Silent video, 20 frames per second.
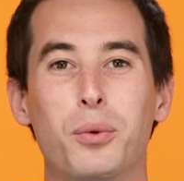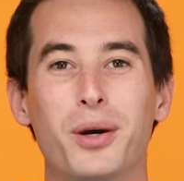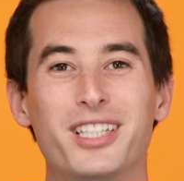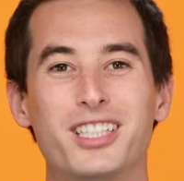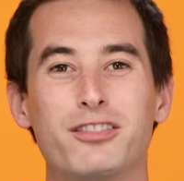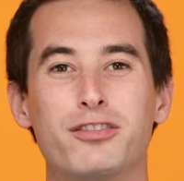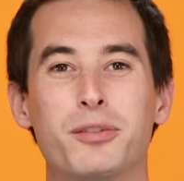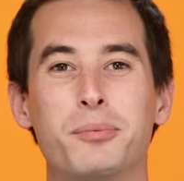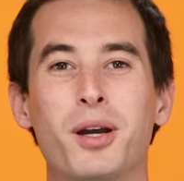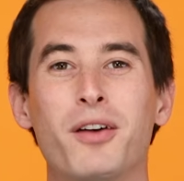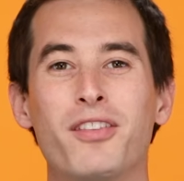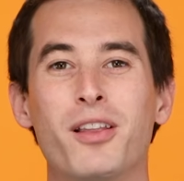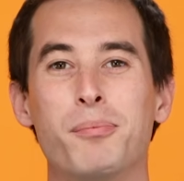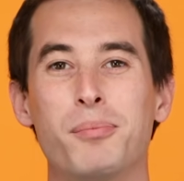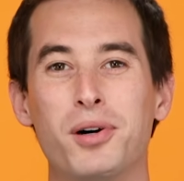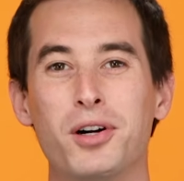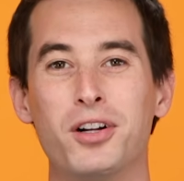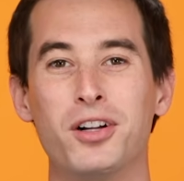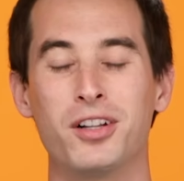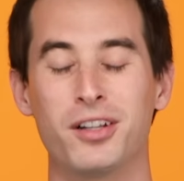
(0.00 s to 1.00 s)
When you remove the
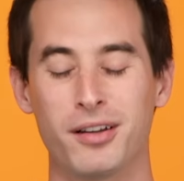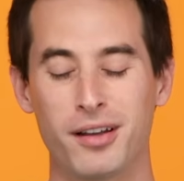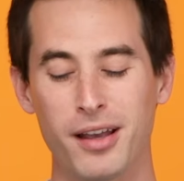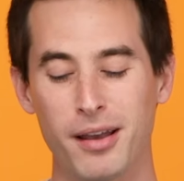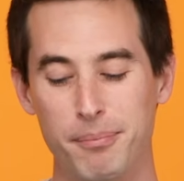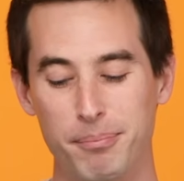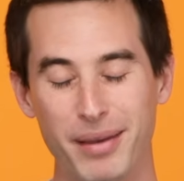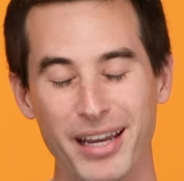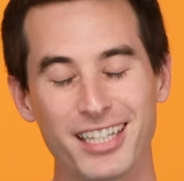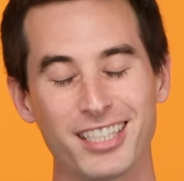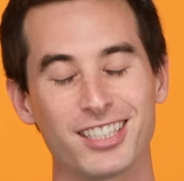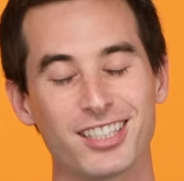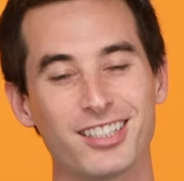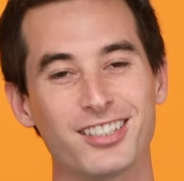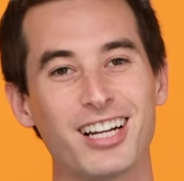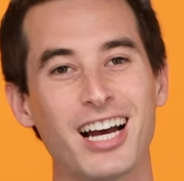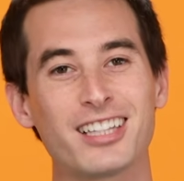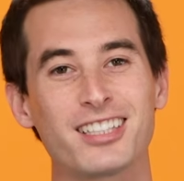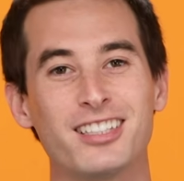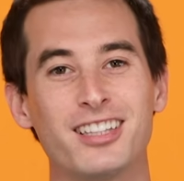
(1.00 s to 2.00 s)
bolt, make sure
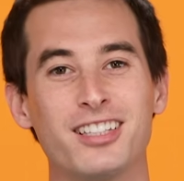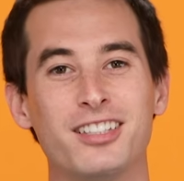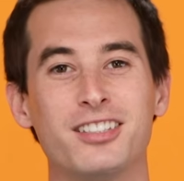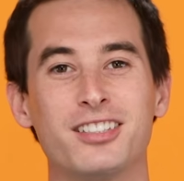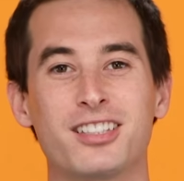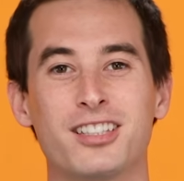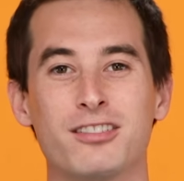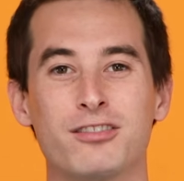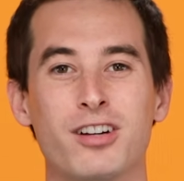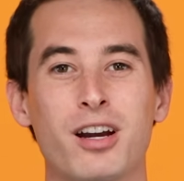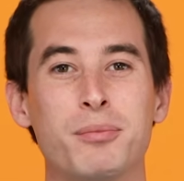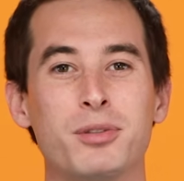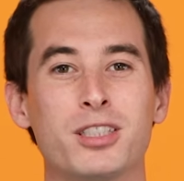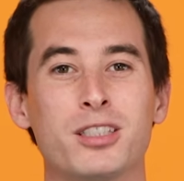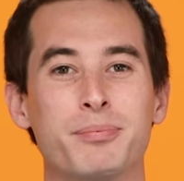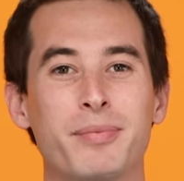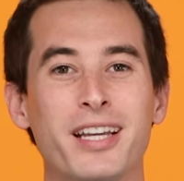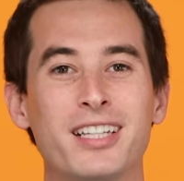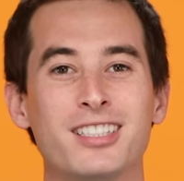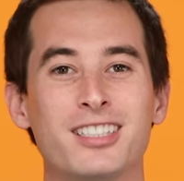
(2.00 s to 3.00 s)
not to lose the rubber
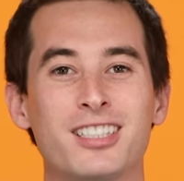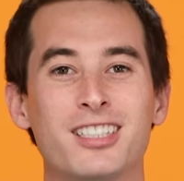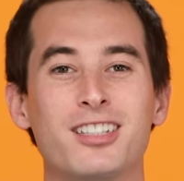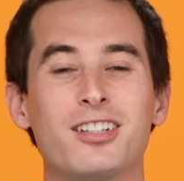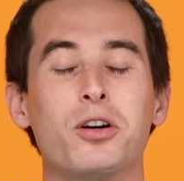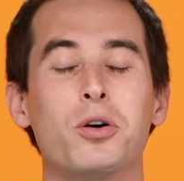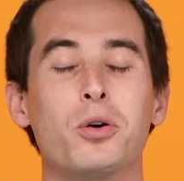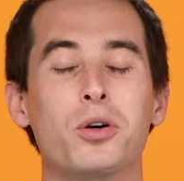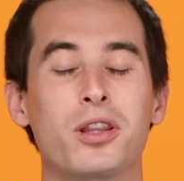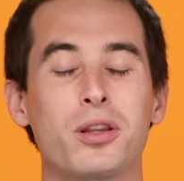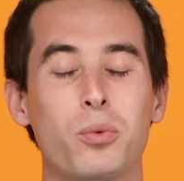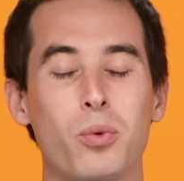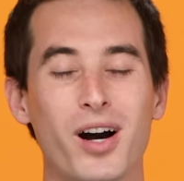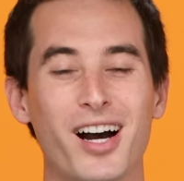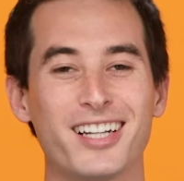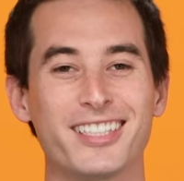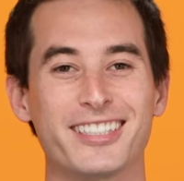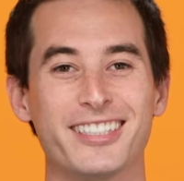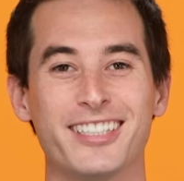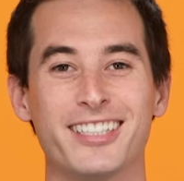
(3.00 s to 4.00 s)
spacer or the
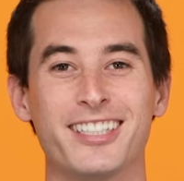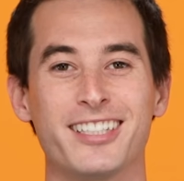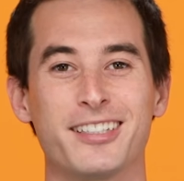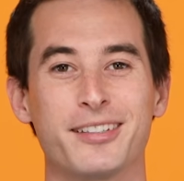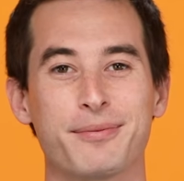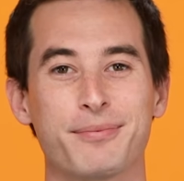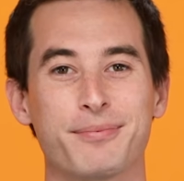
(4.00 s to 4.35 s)
washer.